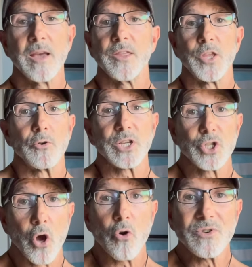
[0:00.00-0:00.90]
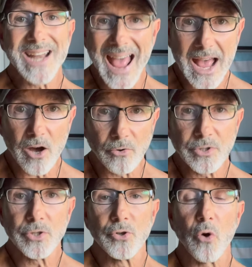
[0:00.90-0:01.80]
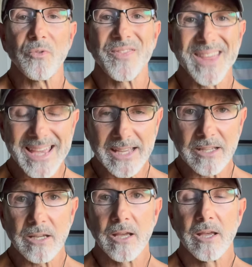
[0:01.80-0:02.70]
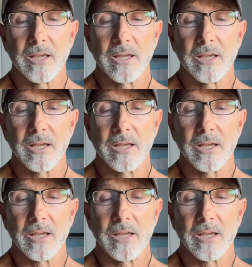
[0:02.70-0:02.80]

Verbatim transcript: There is no noun, no thing